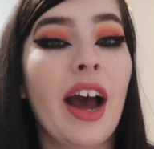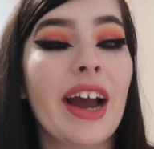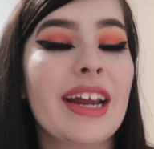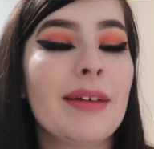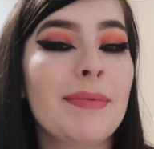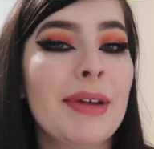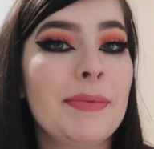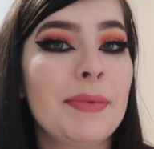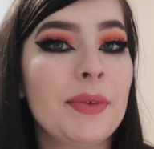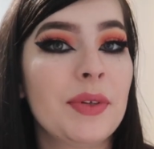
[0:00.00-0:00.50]
I
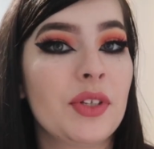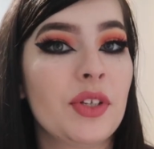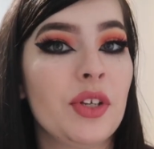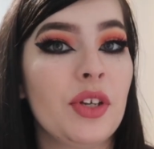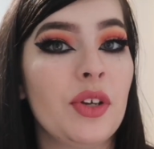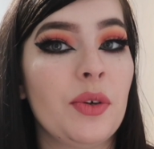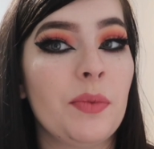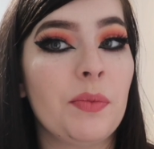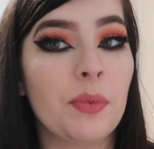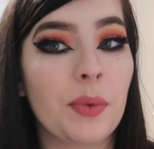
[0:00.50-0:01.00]
am able
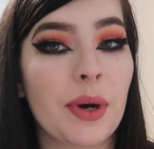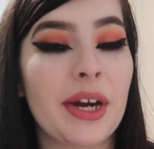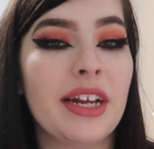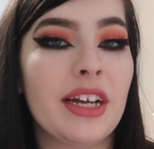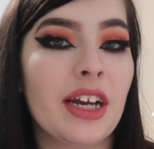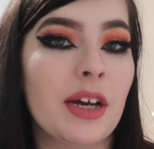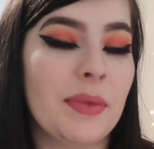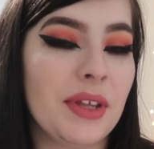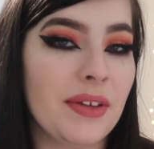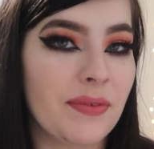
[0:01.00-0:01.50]
to
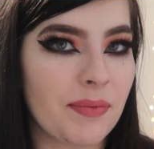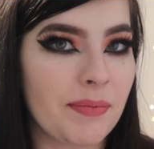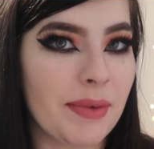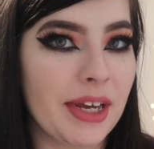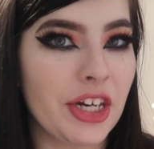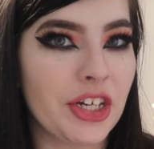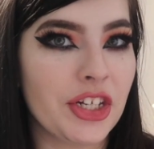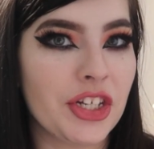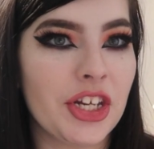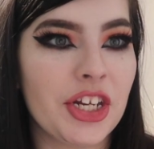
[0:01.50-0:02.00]
break up the
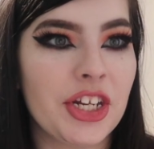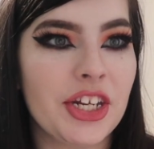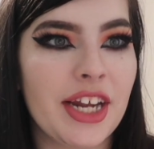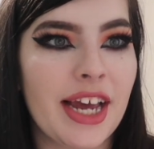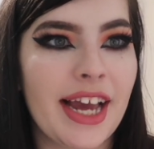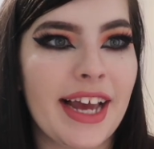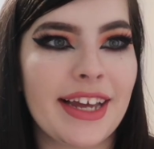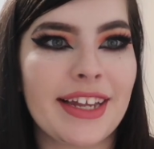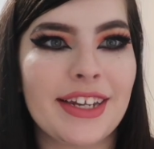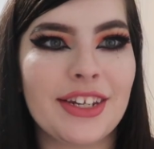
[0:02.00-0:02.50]
information
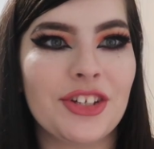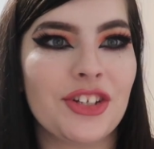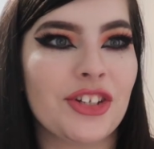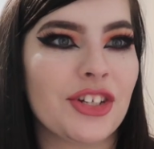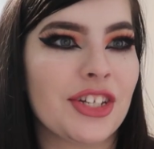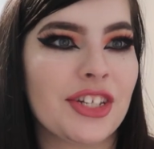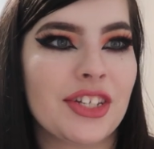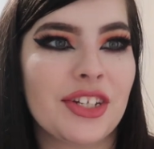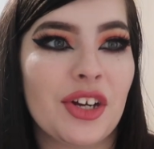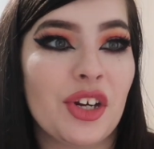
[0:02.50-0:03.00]
and
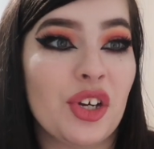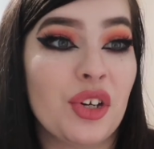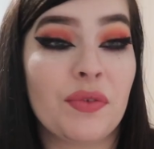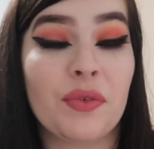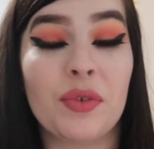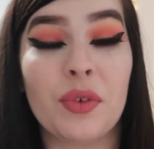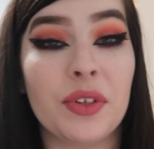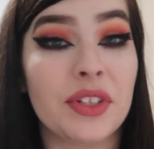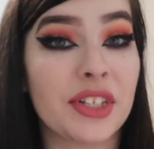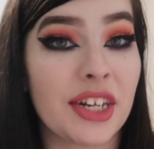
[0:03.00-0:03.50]
just
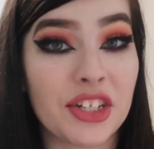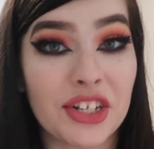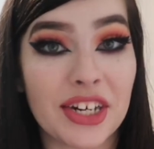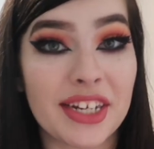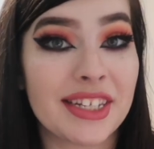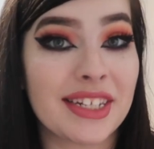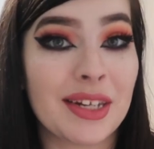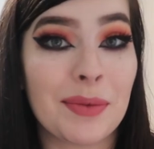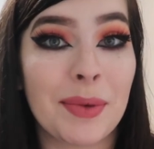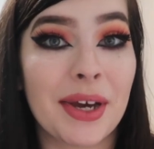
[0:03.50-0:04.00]
overall
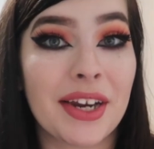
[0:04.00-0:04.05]
digest it